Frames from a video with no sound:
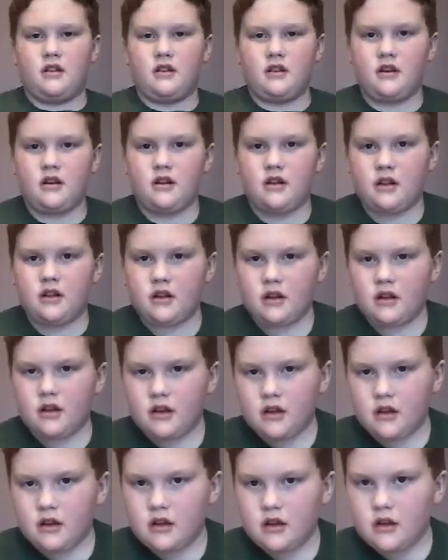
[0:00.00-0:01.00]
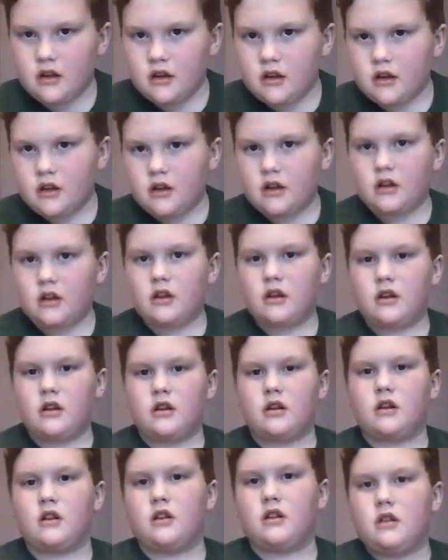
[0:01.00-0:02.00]

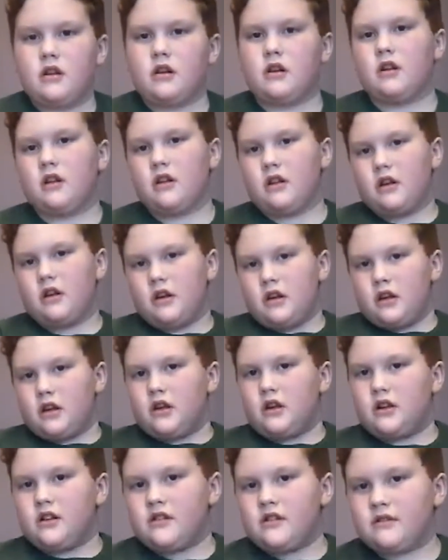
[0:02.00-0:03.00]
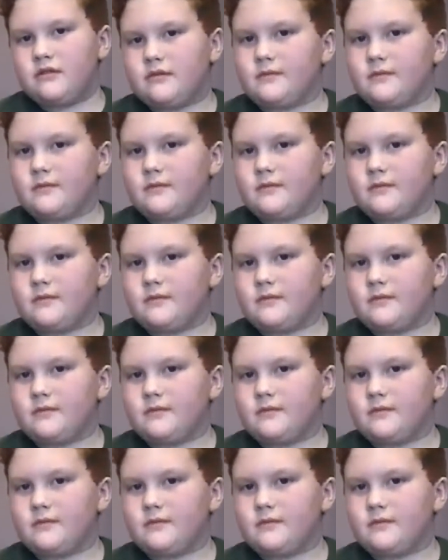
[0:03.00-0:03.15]
No words are spoken by the person on screen.